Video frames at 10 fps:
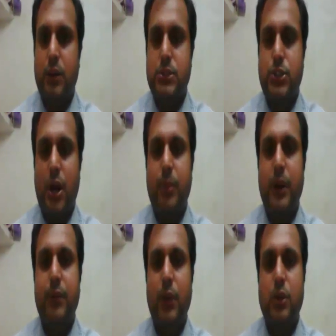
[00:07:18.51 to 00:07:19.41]
the
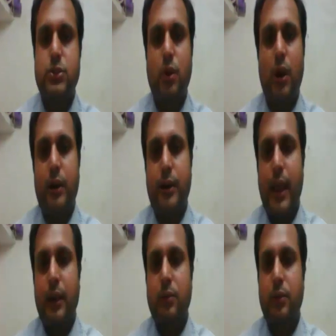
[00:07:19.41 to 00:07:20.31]
Germany will also
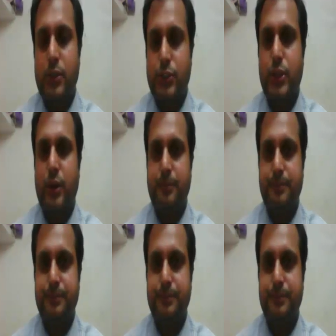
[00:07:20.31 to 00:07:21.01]
attack Russia.